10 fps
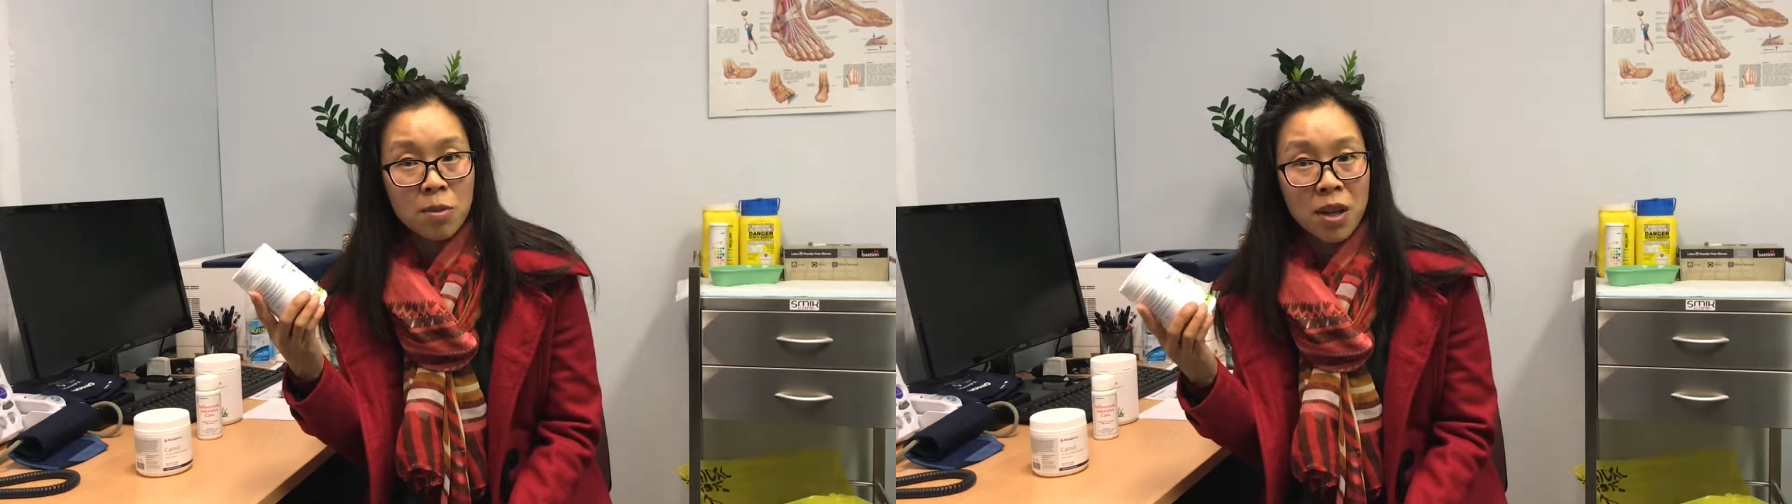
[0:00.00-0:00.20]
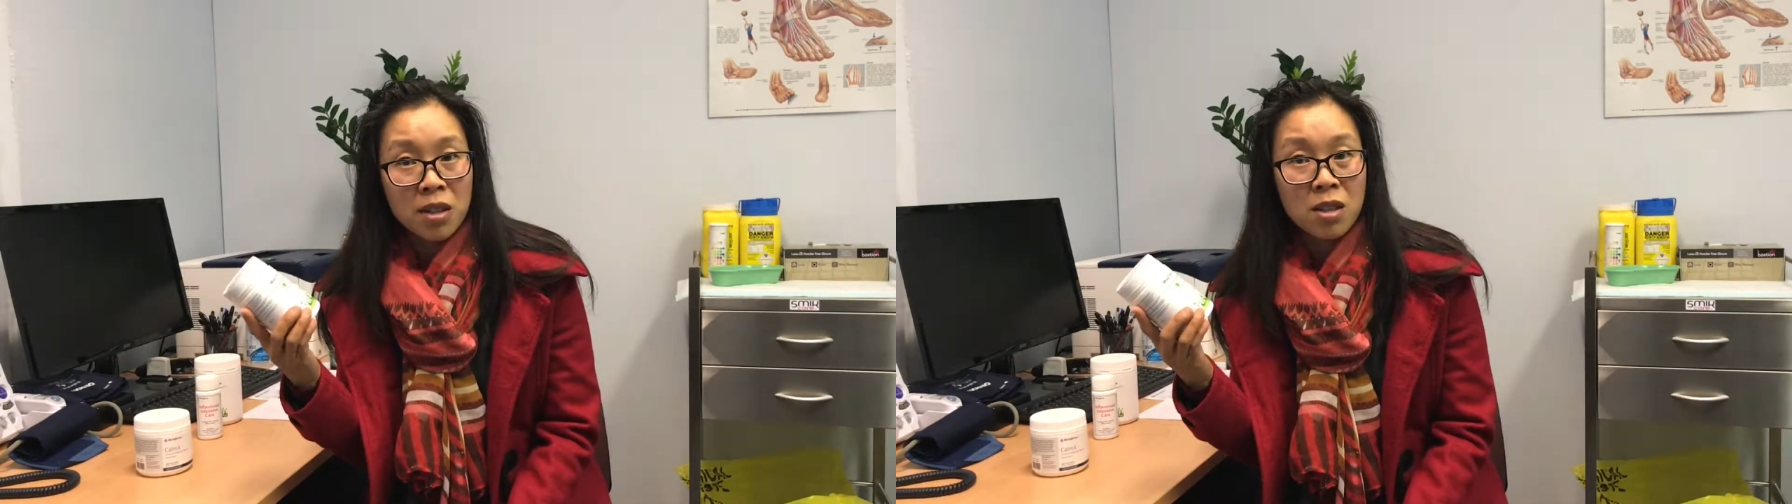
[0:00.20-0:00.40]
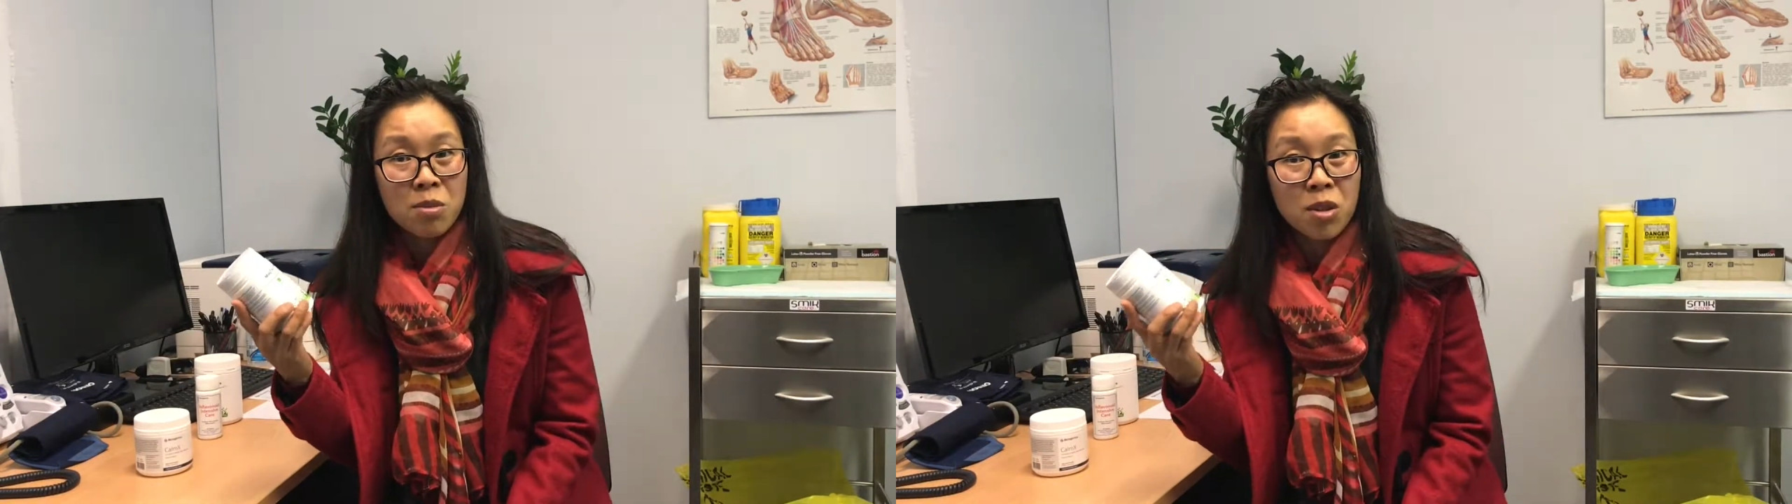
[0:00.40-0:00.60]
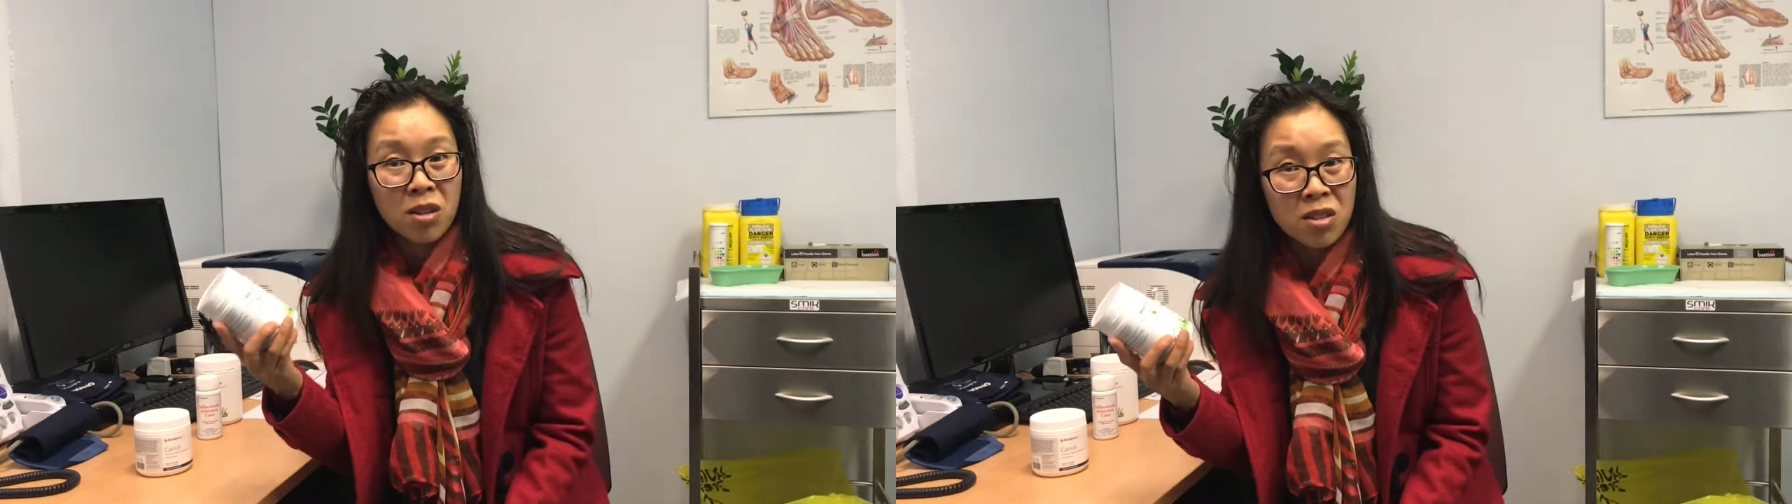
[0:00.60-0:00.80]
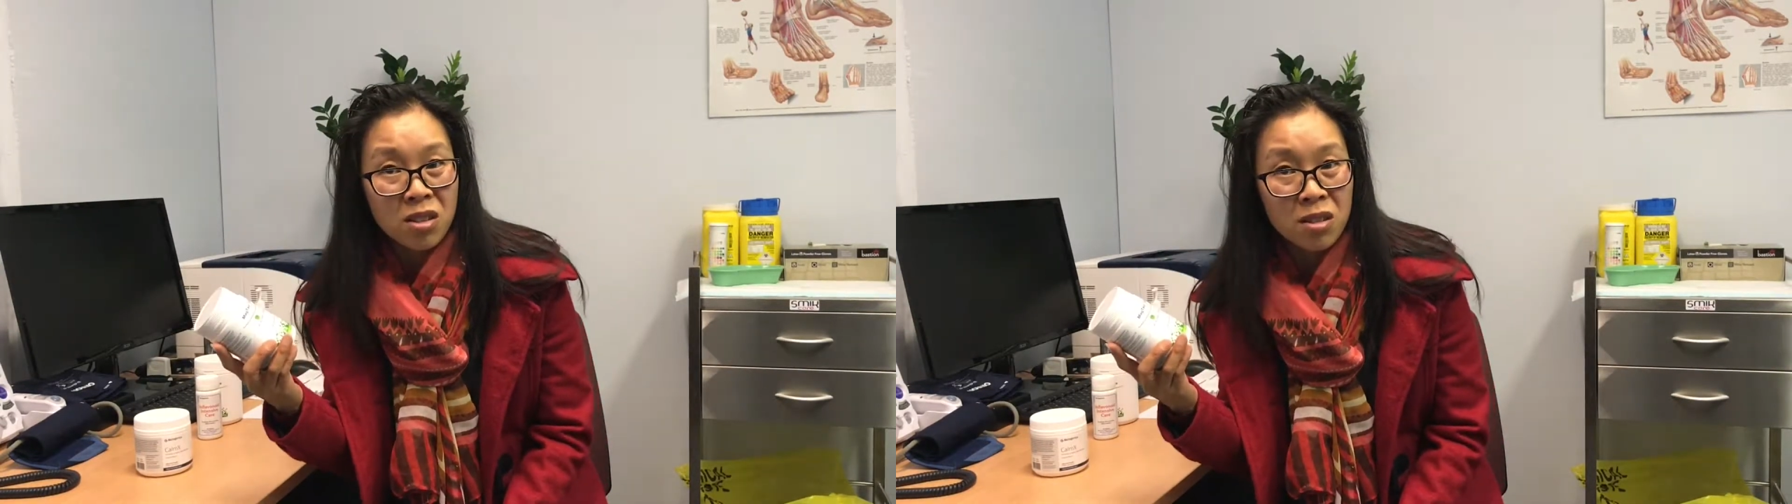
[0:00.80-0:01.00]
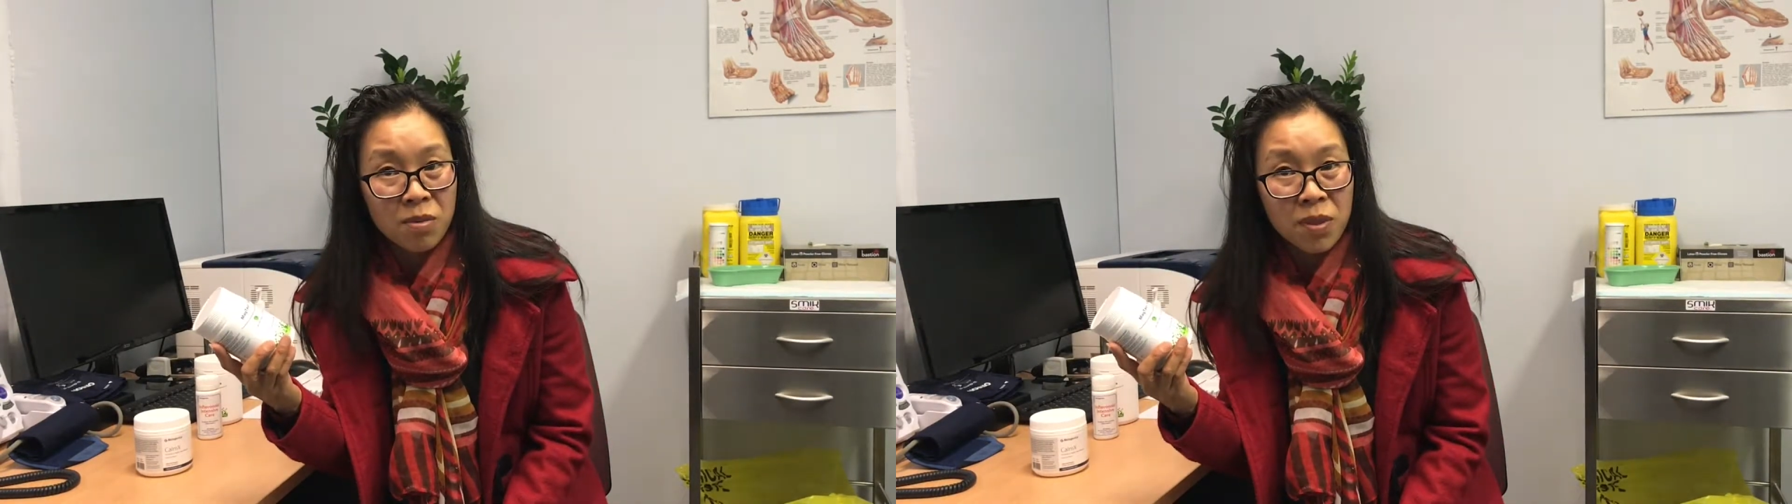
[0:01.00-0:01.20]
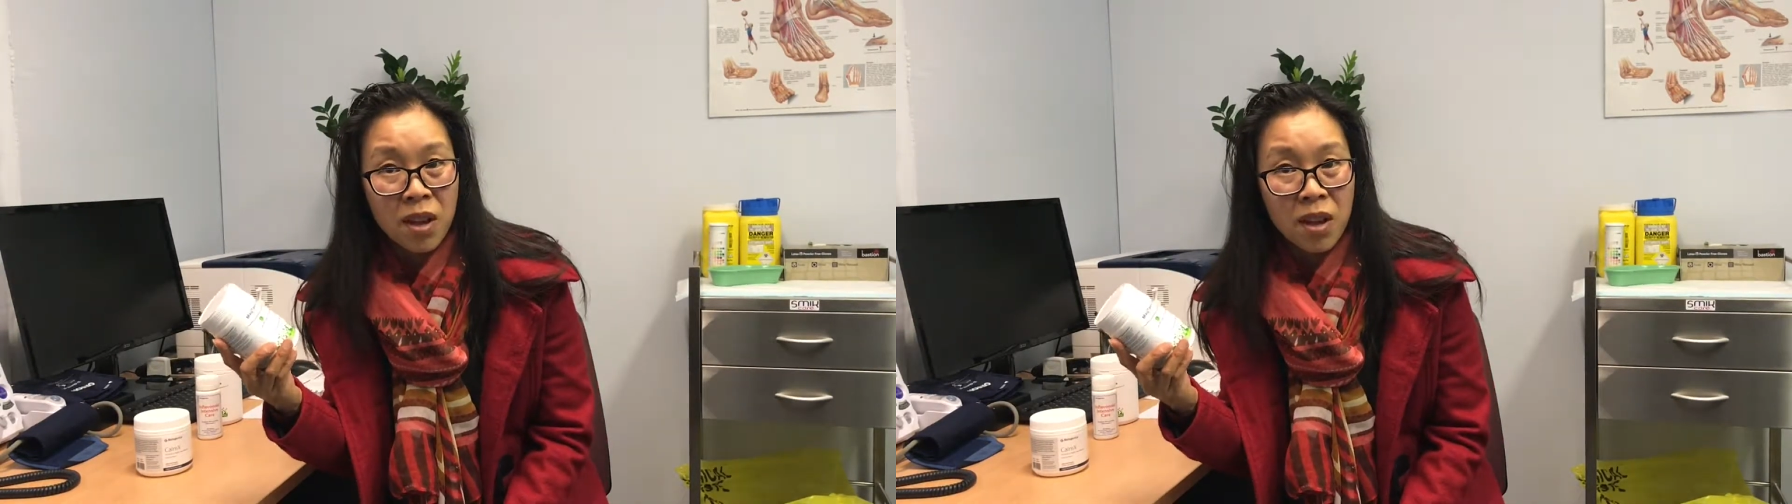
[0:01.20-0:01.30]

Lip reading: magnesium long term.